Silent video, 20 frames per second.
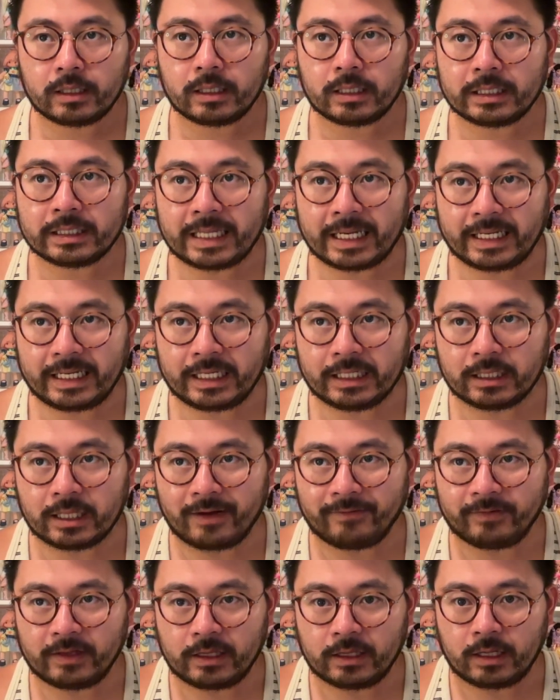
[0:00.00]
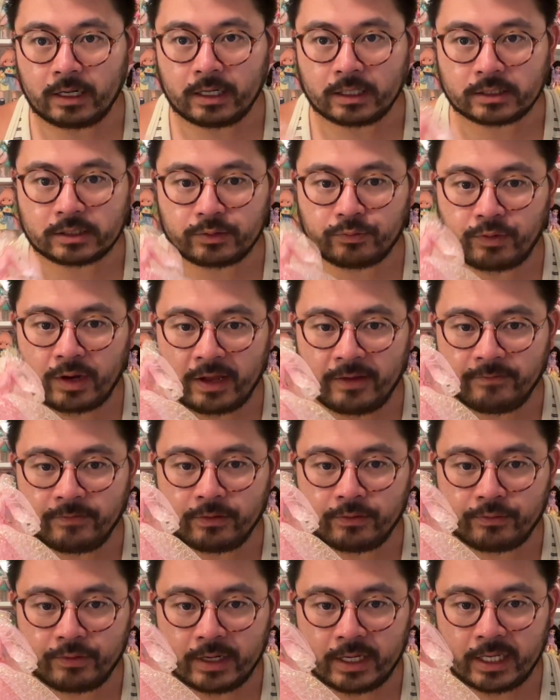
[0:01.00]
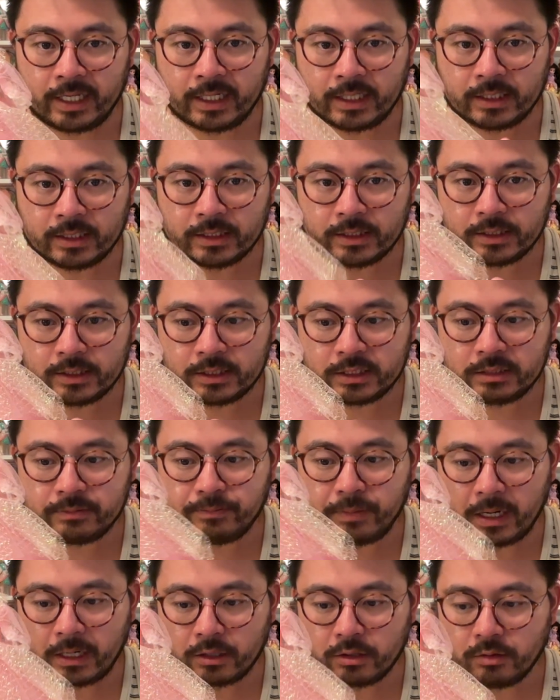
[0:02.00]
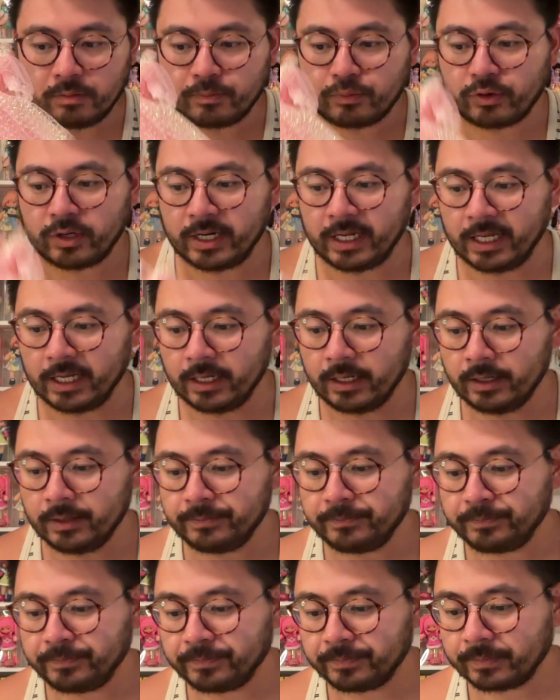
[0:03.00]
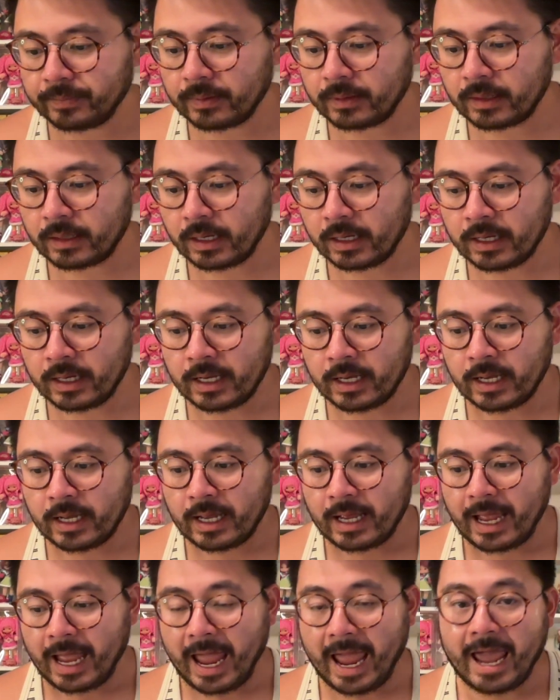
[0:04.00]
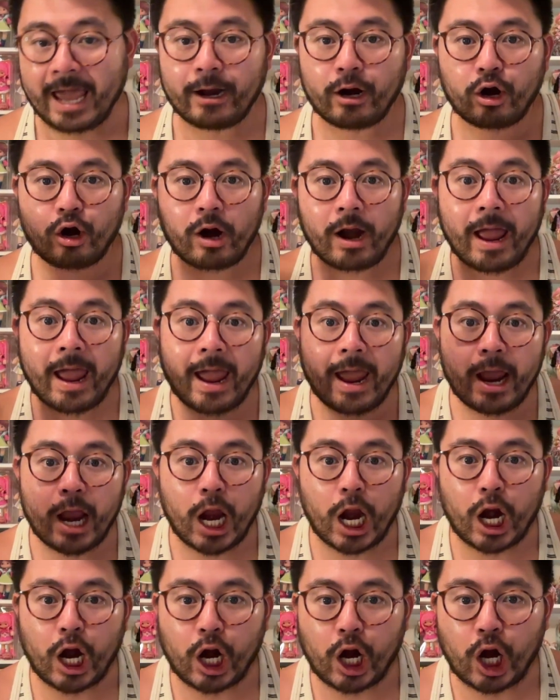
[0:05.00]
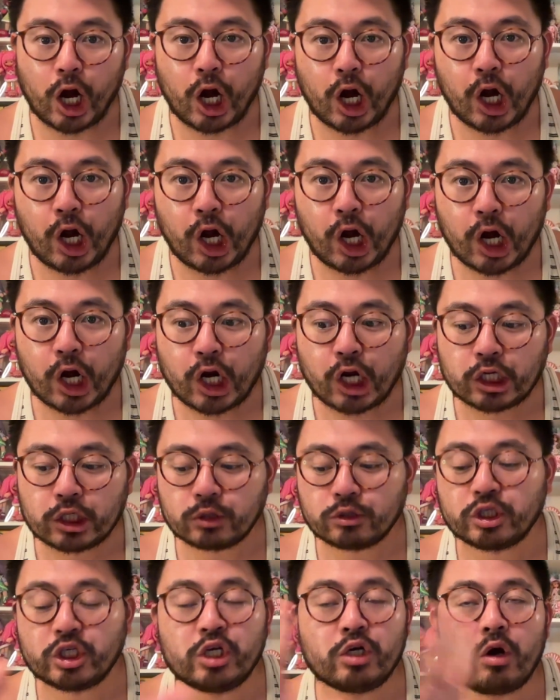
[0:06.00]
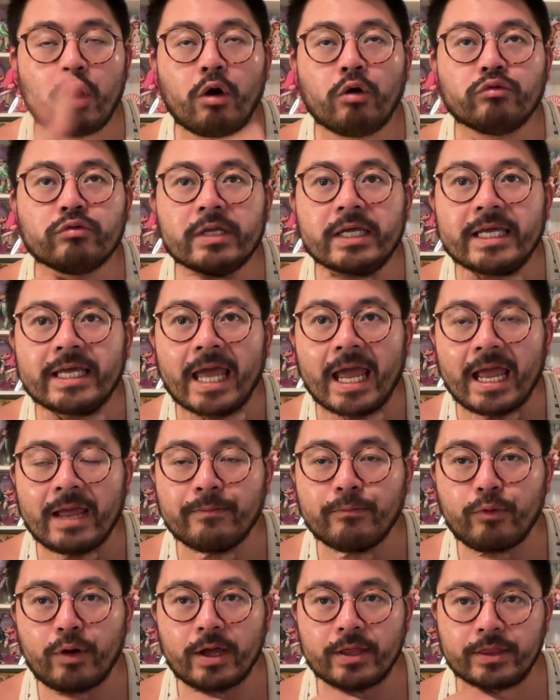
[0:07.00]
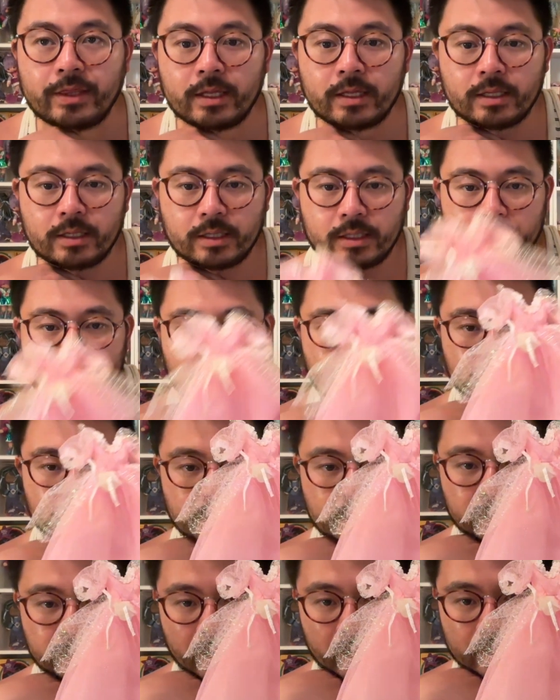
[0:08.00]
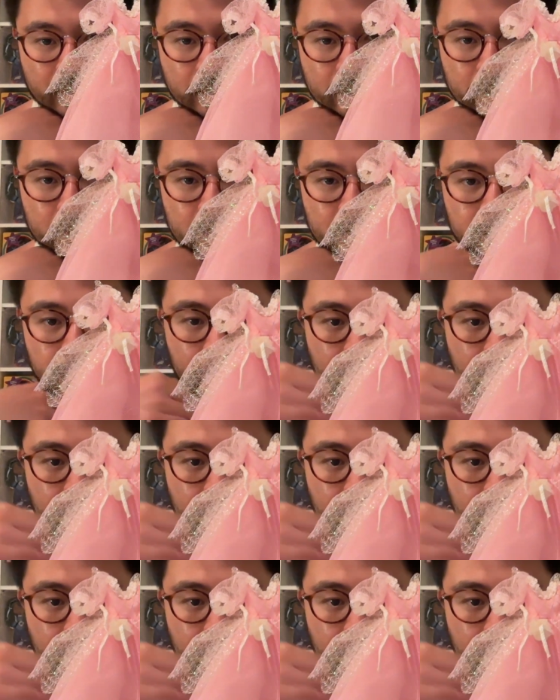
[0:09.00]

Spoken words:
Lady Lovely Locks Wave 3 Sparkle Pretty. And her hair, so she only came with this dress,